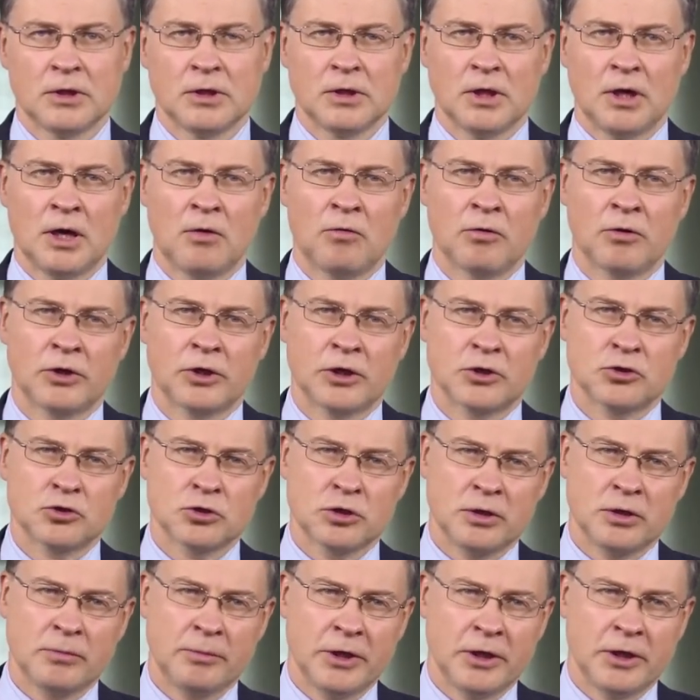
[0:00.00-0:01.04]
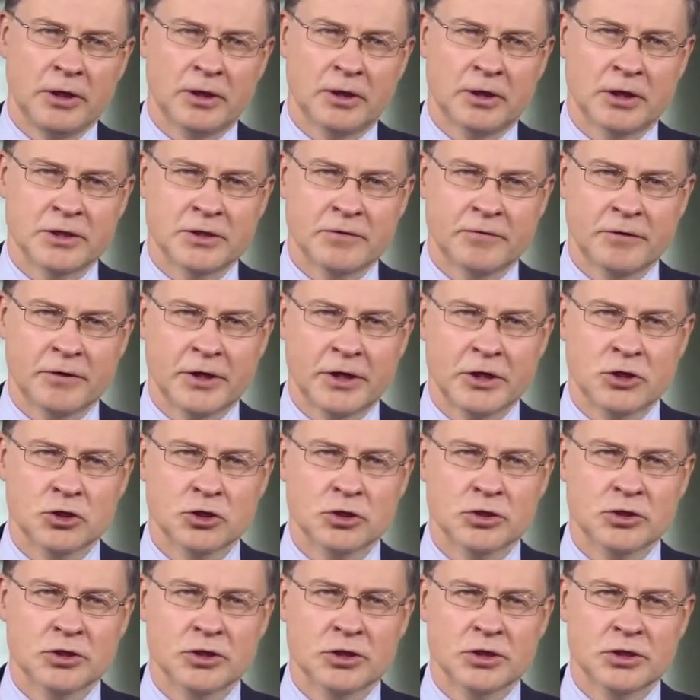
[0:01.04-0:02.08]
Our taxonomy
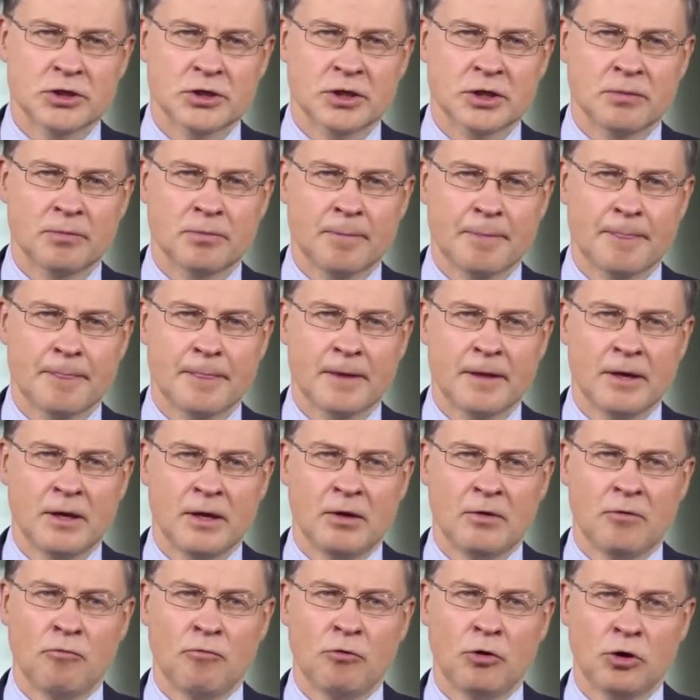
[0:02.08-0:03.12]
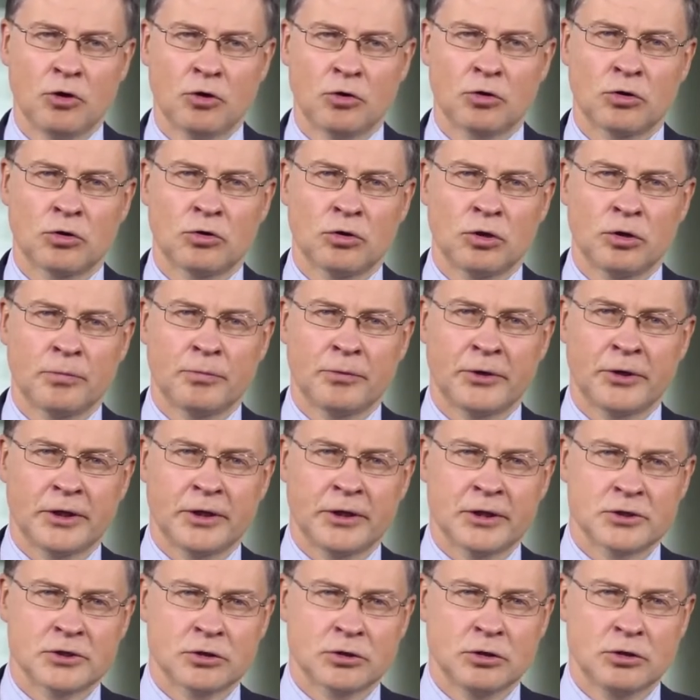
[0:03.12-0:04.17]
classification system, work on corporate
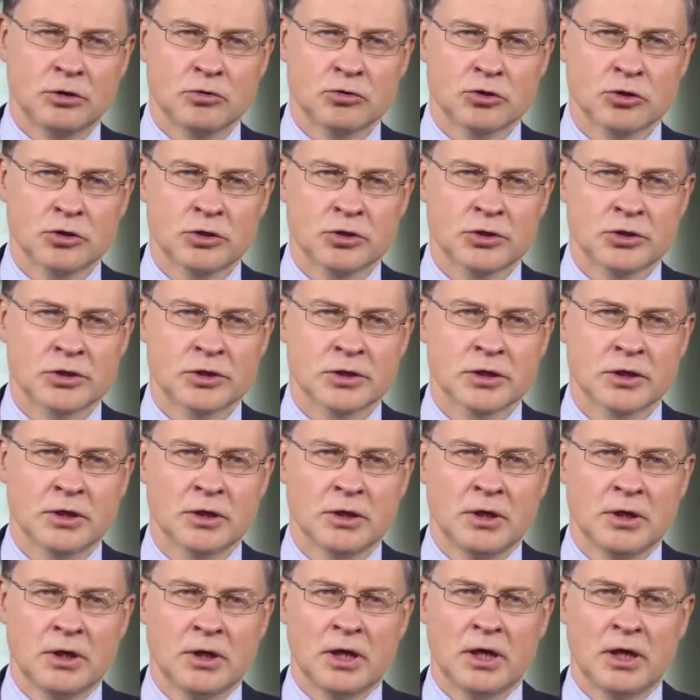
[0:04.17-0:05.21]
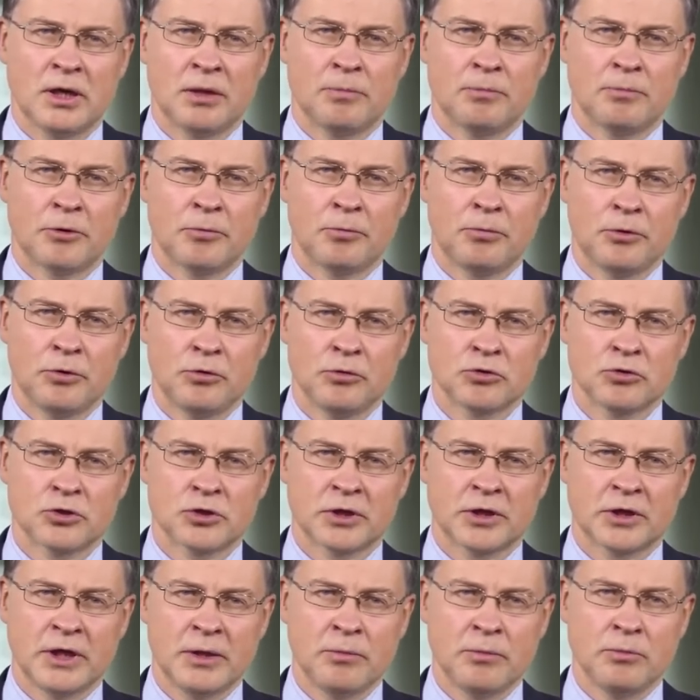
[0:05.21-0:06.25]
disclosures, a proposed
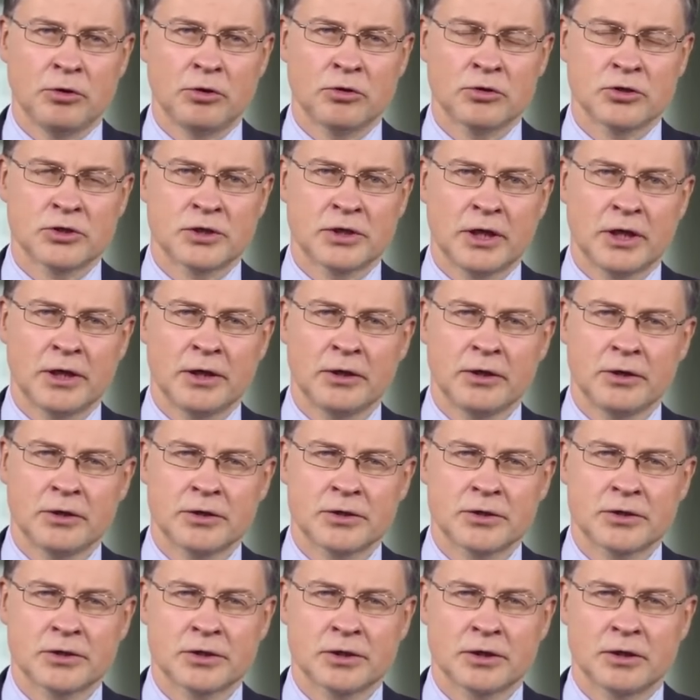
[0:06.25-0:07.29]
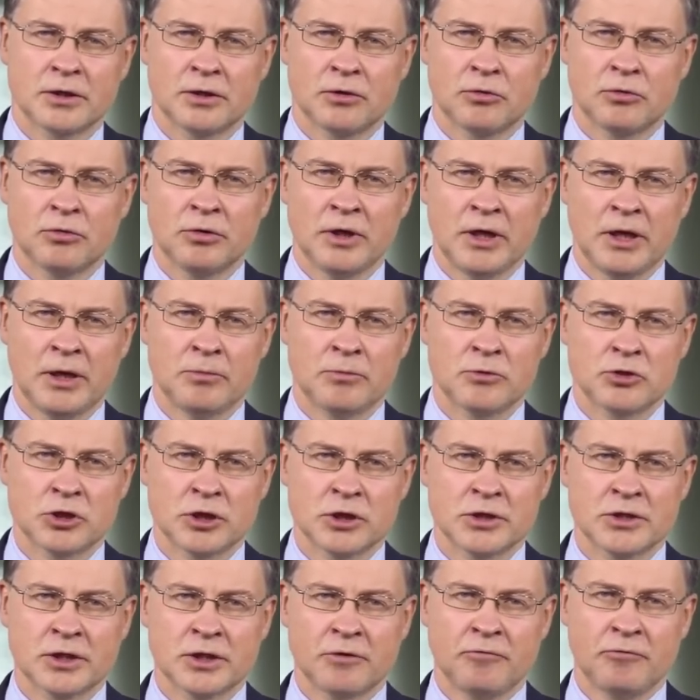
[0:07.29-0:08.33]
green bond standards, to name
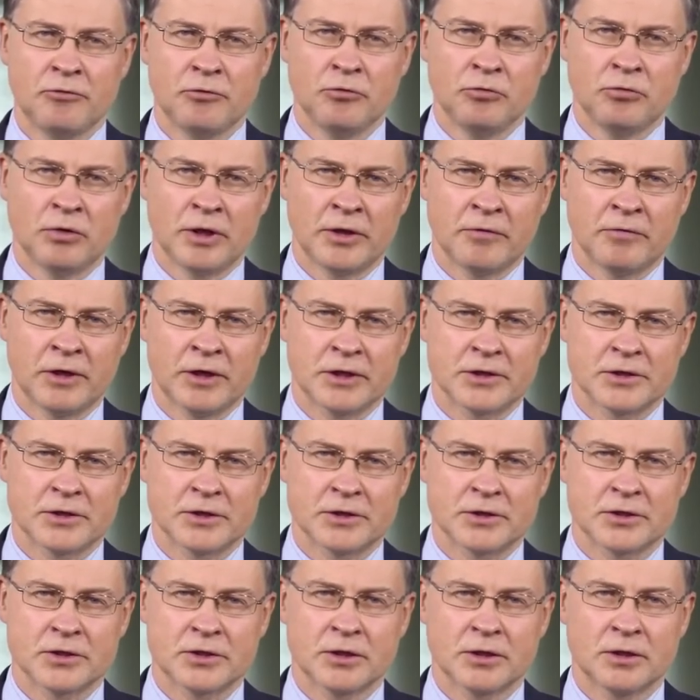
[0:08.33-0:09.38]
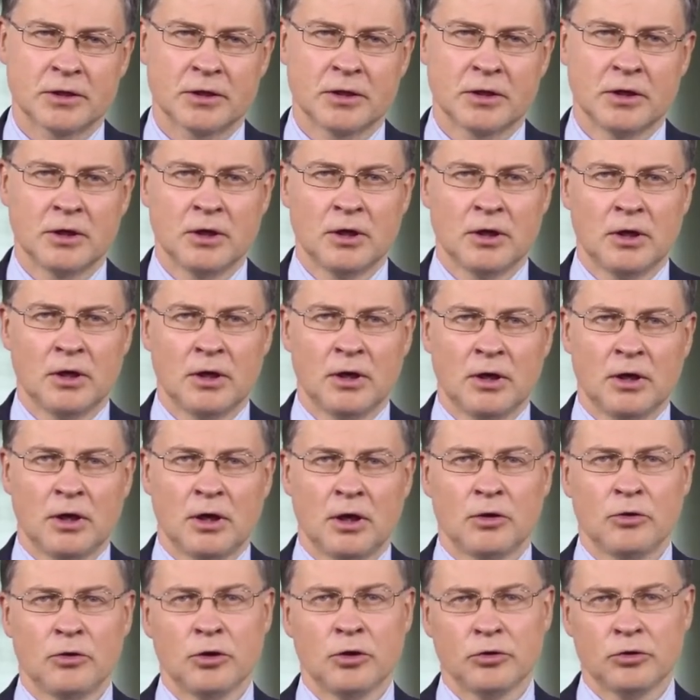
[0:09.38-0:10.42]
just a few advances.
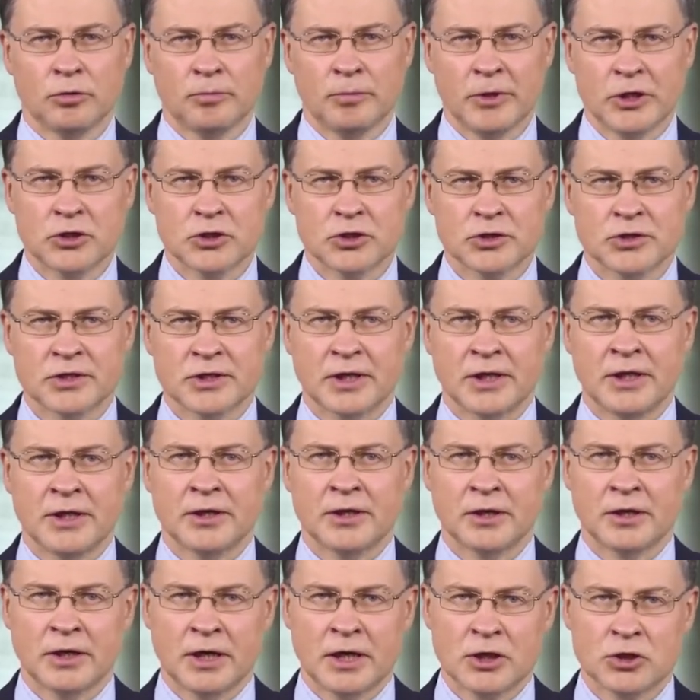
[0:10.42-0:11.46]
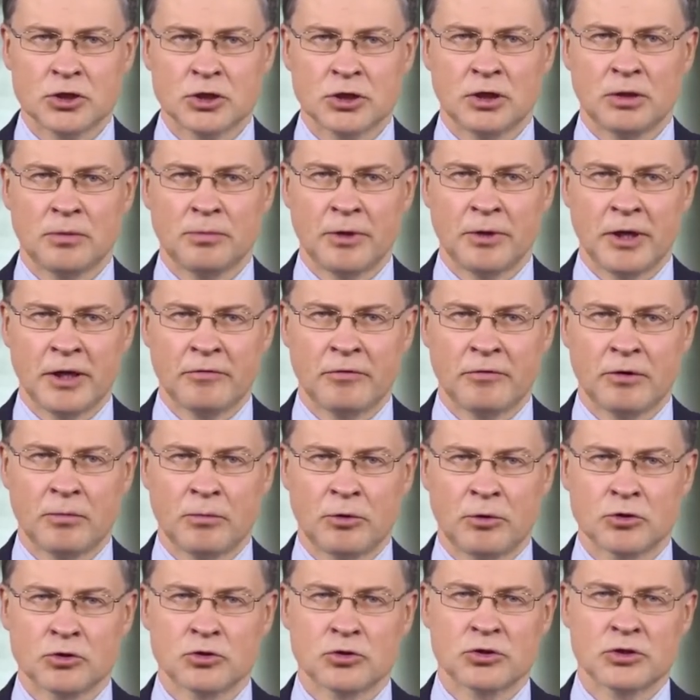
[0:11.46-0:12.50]
Not to mention the International Platform
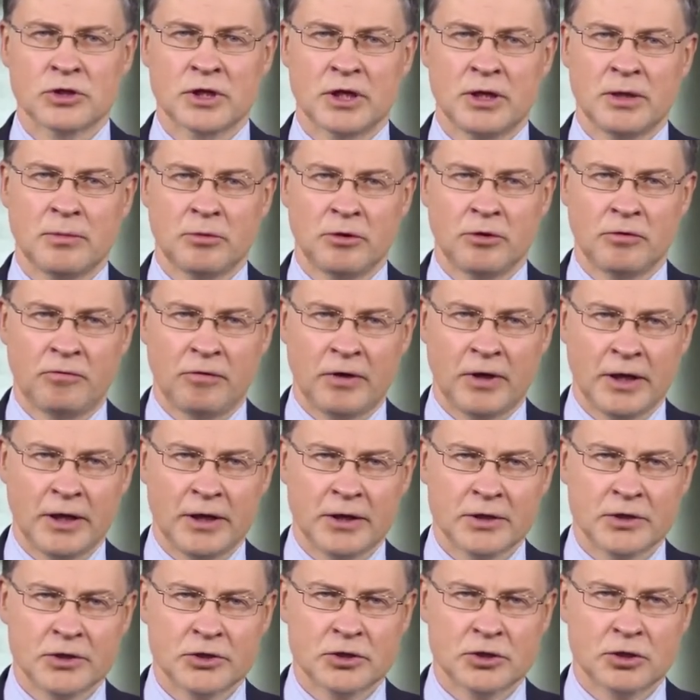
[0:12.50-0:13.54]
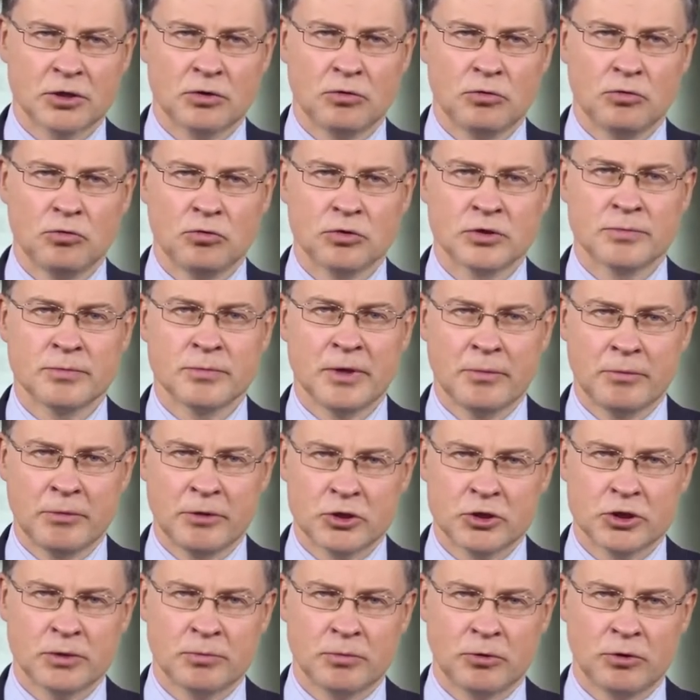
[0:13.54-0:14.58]
on Sustainable Finance, whose
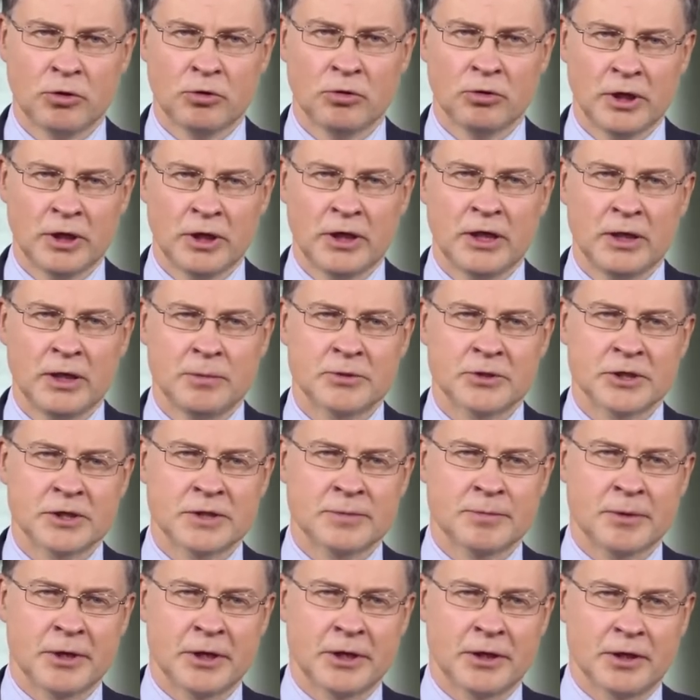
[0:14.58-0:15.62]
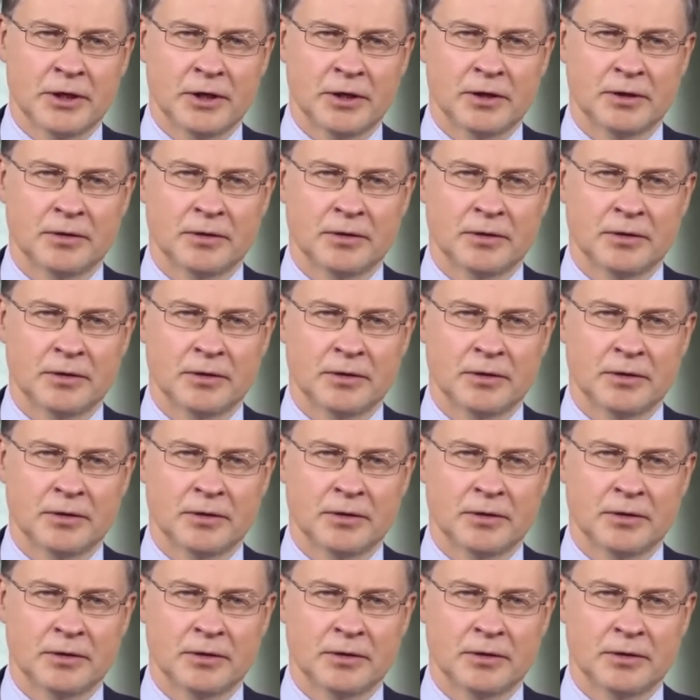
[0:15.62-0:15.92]
membership only keeps expanding.